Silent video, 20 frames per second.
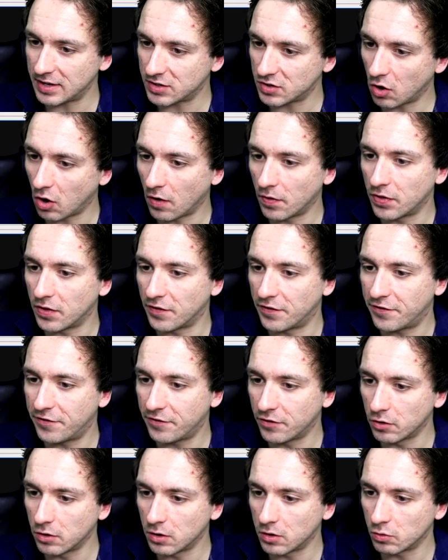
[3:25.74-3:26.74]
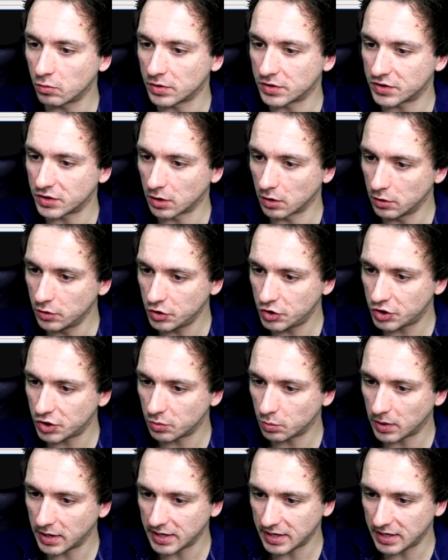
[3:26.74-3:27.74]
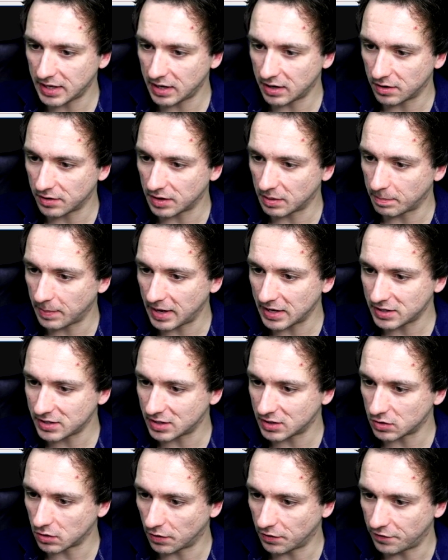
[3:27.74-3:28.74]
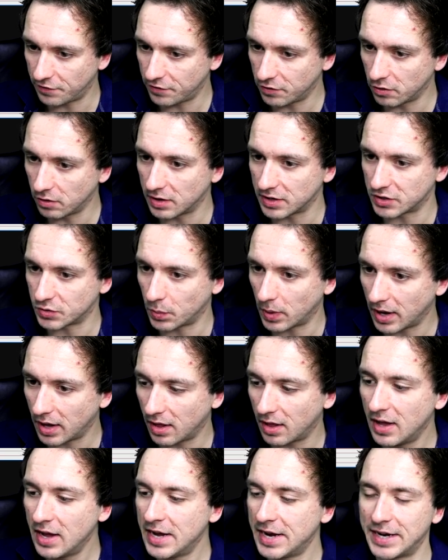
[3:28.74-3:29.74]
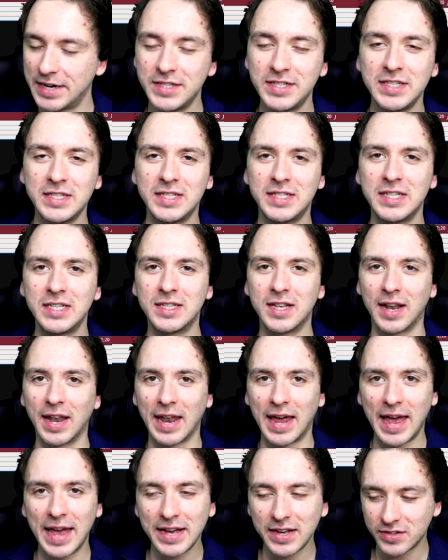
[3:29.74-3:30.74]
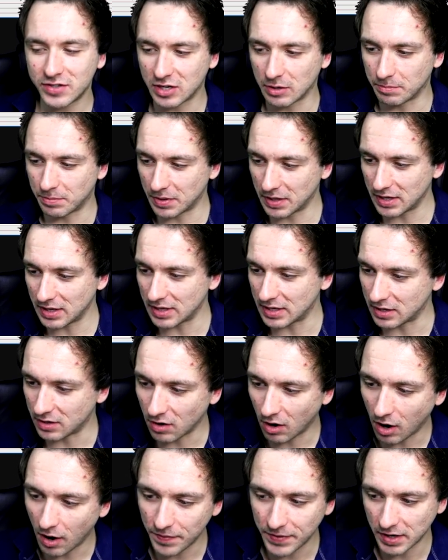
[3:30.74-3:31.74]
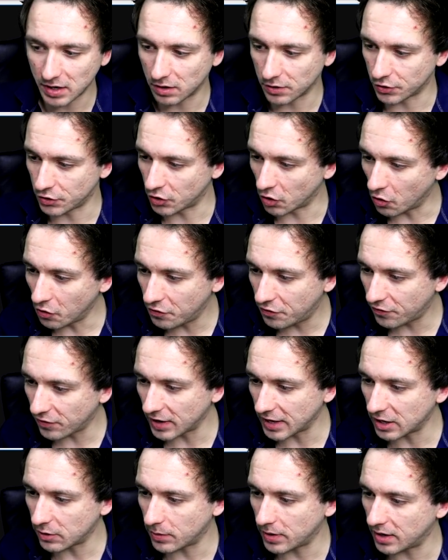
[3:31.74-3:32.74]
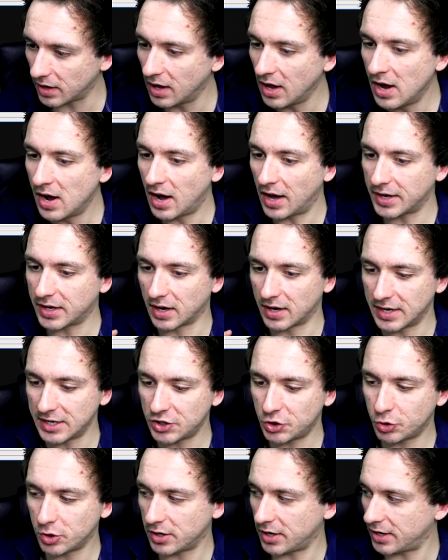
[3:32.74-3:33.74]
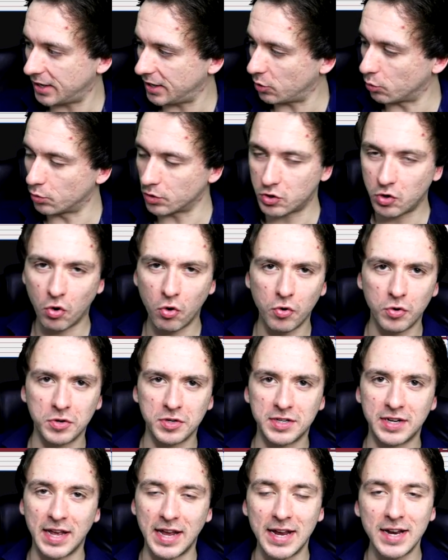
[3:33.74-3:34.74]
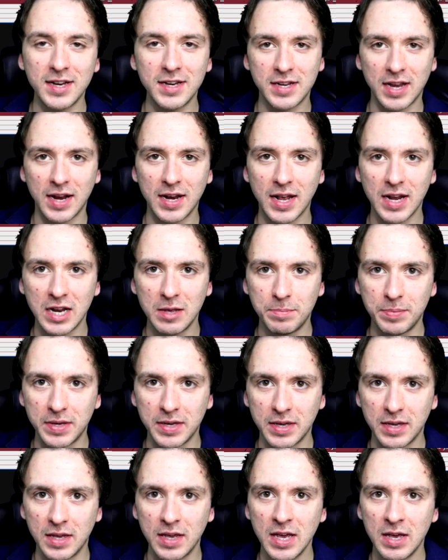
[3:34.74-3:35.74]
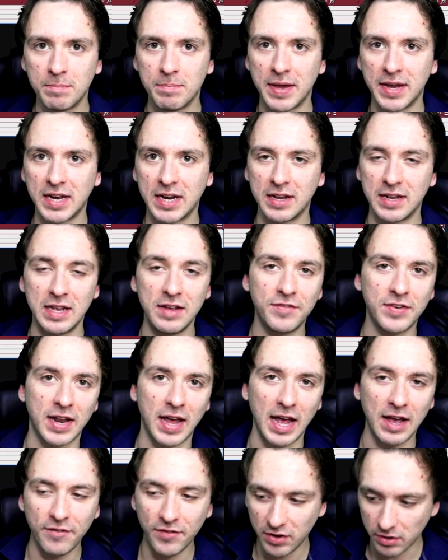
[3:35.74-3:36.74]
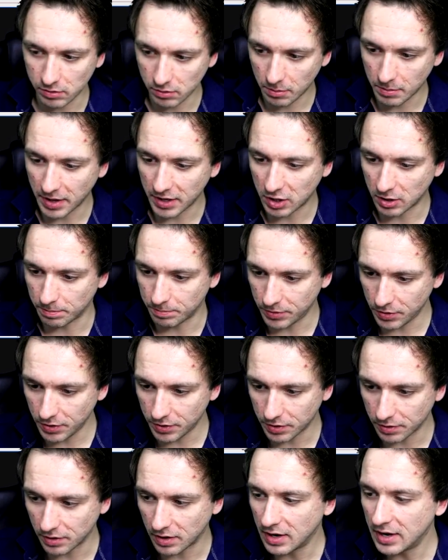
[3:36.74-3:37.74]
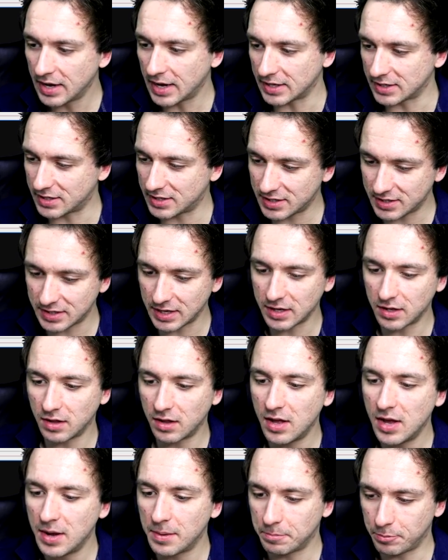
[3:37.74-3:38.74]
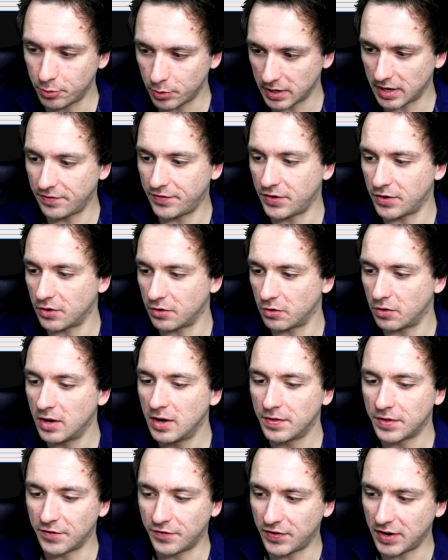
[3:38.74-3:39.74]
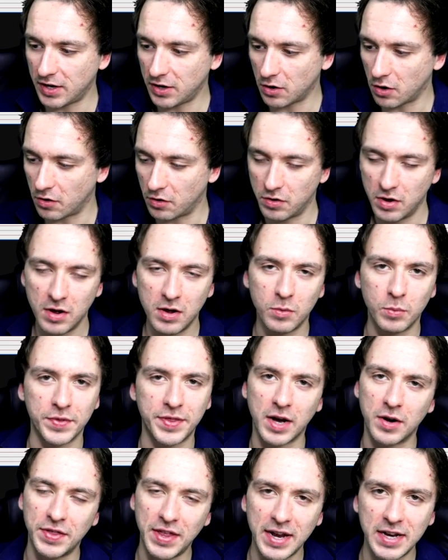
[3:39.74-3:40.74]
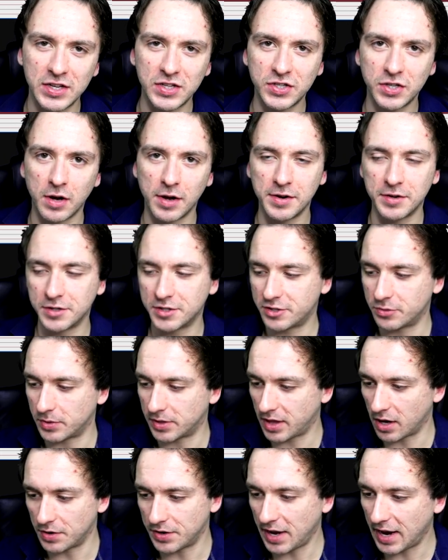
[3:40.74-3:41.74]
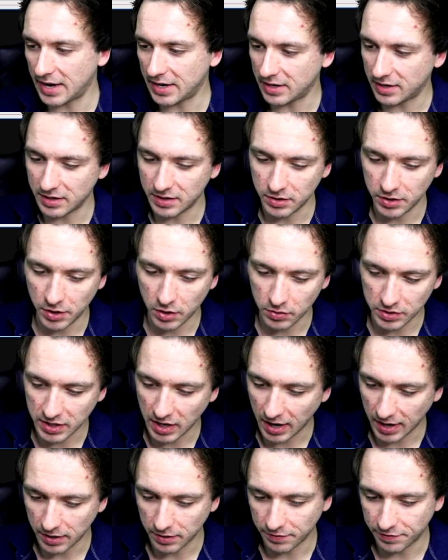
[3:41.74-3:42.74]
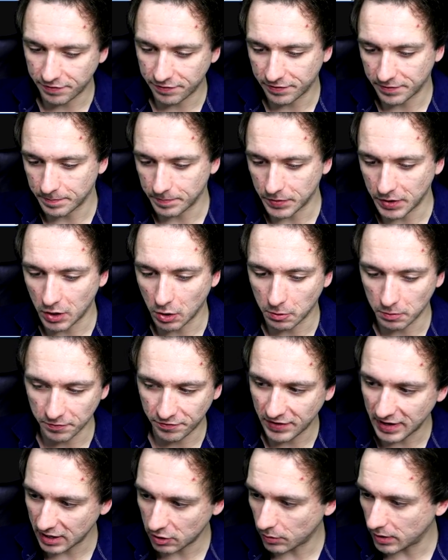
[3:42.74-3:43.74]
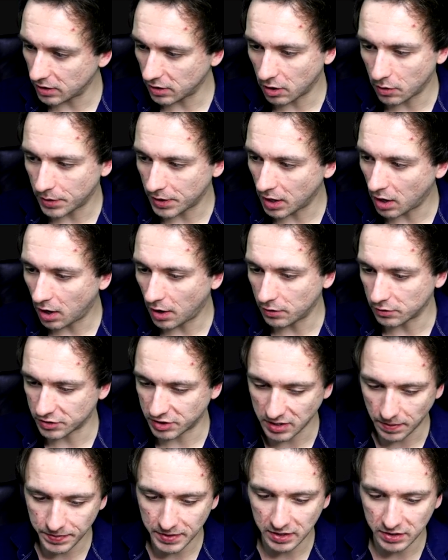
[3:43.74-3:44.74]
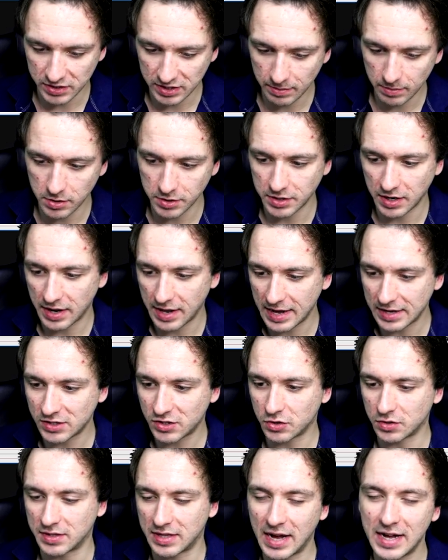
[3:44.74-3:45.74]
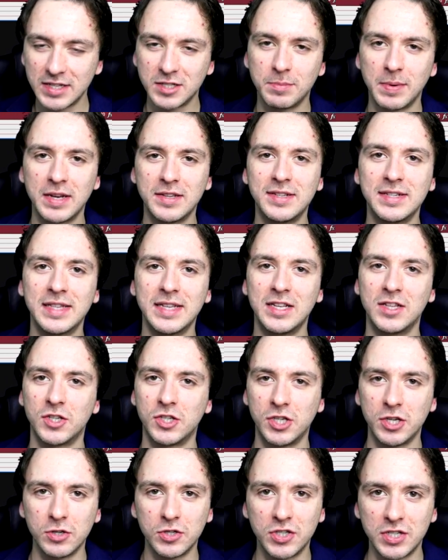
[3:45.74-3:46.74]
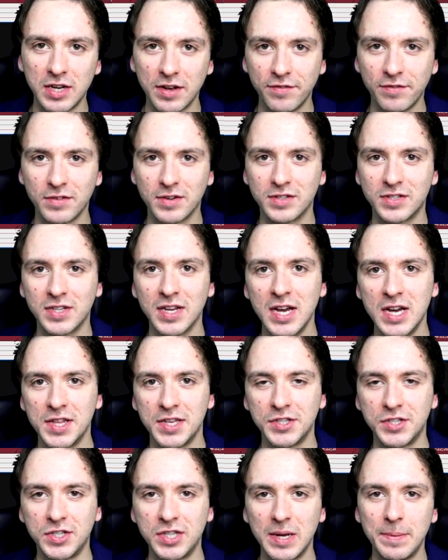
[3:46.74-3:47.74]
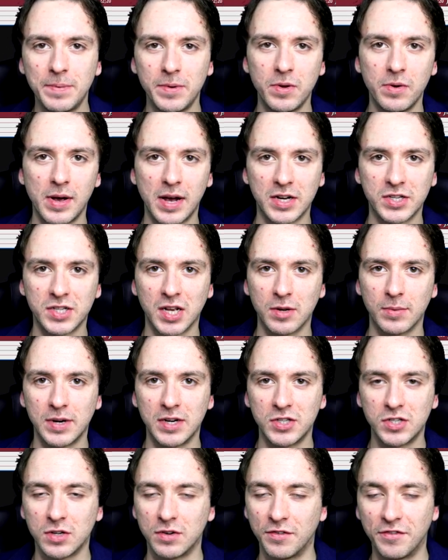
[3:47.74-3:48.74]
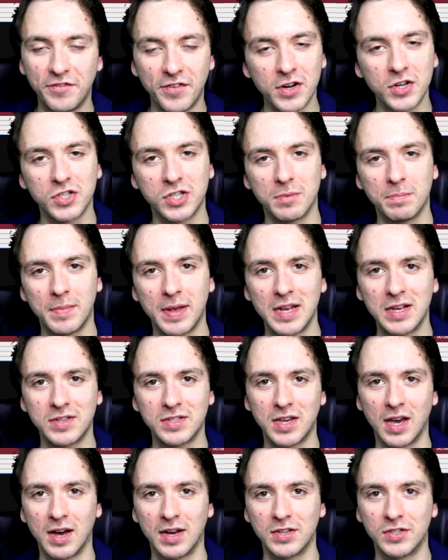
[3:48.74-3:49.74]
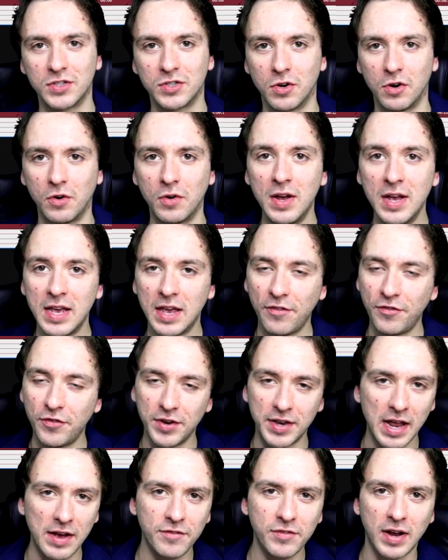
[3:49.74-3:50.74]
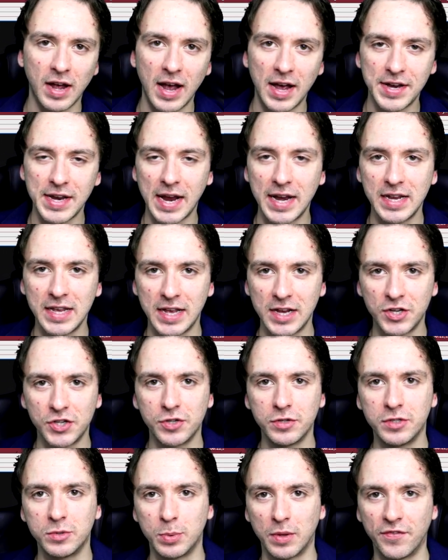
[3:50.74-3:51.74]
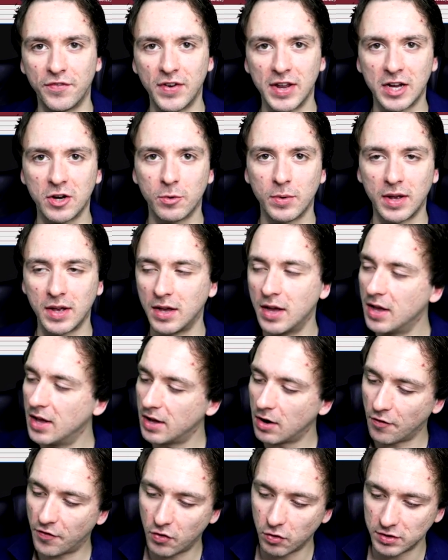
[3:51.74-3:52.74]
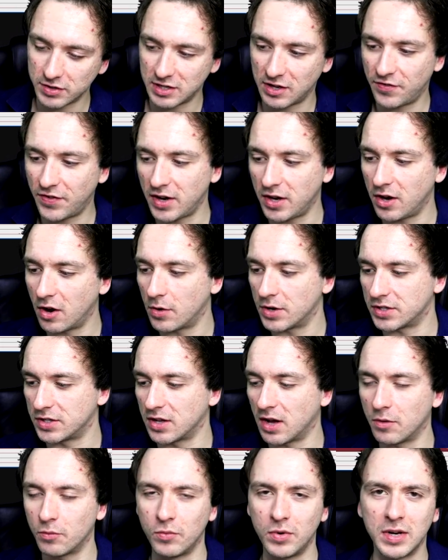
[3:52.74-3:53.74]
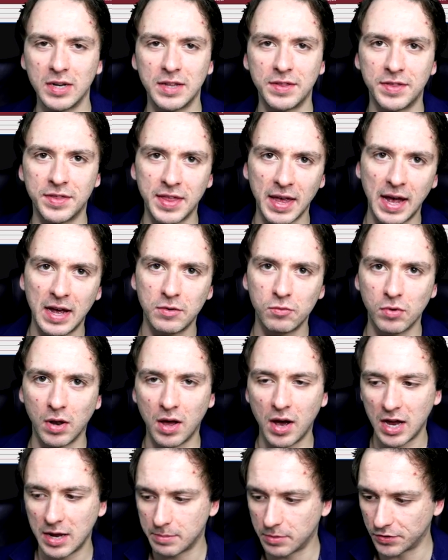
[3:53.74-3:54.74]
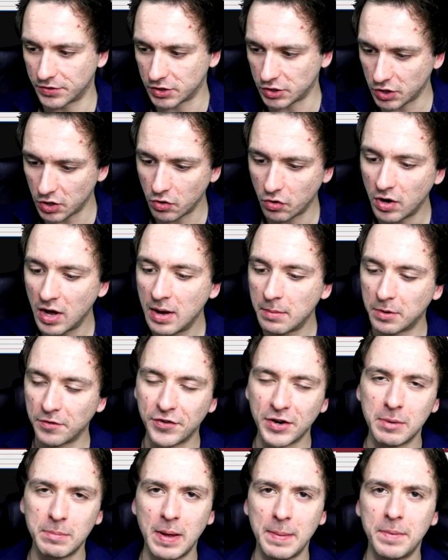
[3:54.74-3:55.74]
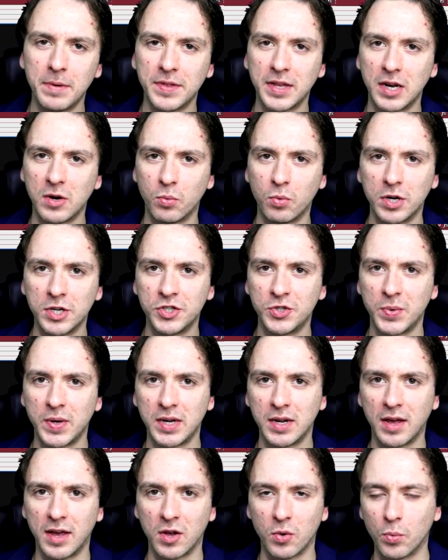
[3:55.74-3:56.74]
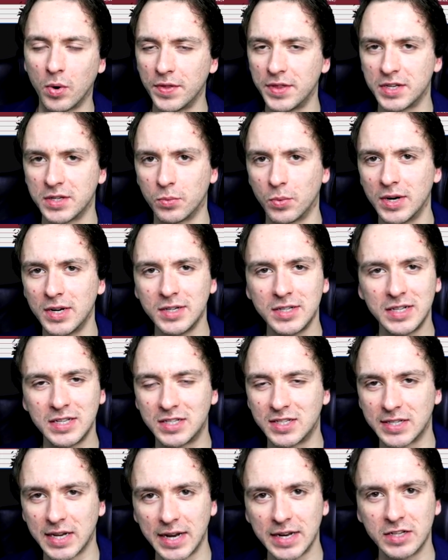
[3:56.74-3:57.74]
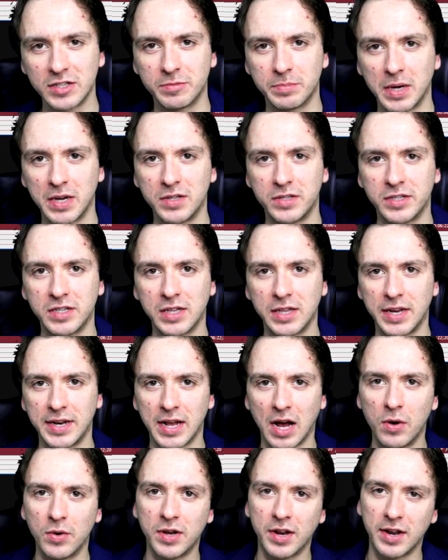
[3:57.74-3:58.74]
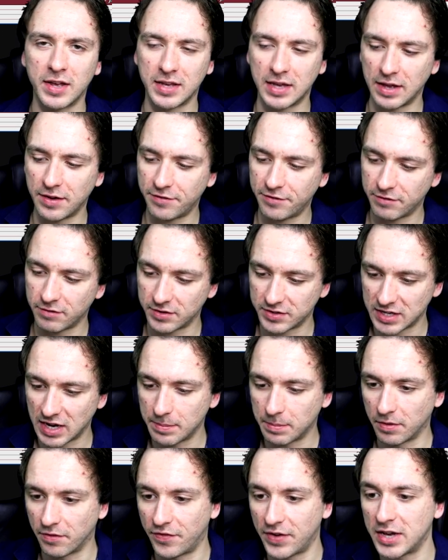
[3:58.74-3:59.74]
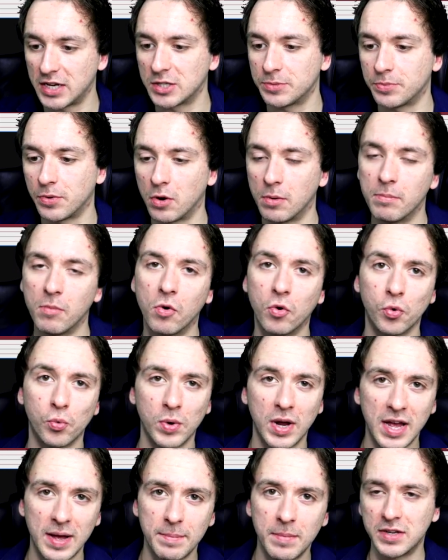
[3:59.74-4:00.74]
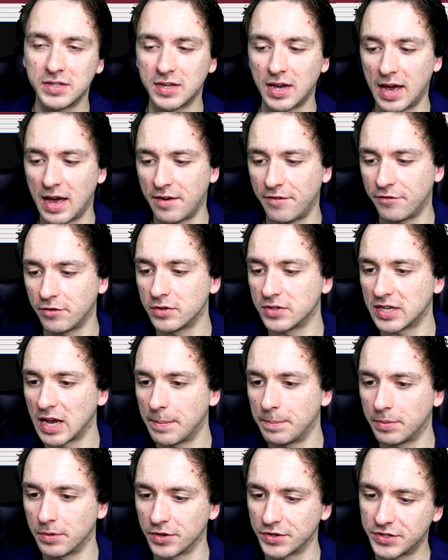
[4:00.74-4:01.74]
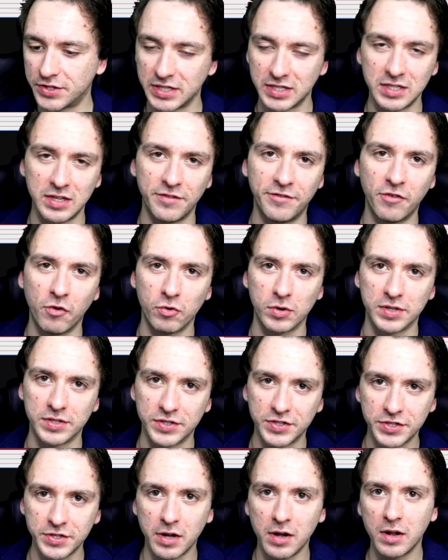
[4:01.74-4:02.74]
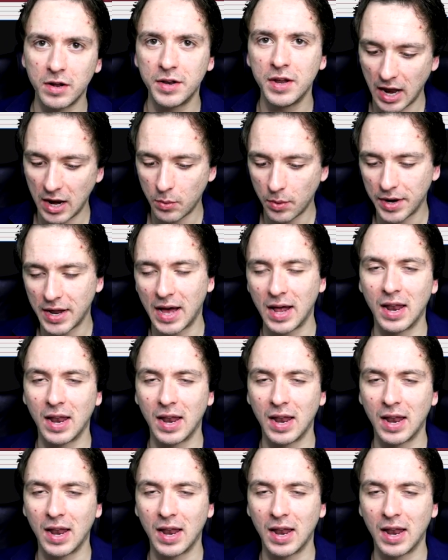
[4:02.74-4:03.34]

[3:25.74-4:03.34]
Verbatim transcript: is on the full resolution right here. The best is on full as well, and as you can see, the lag is completely gone. There are no flickering. I can literally record in ten eighty p, making it even heavier on my computer, and still preview the video without any stutters, without any, you know, kind of, you know, flickering going on or something similar to that. So that's basically the huge difference this G P U acceleration function makes, guys. So if you never had any issues with flickering, of course this video is not really that reliable to you, but for the people that are wondering, like, what the, what are these settings basically, and how can I give, for example, Vegas Pro more RAM, because I have, for example, sixty-four installed and I want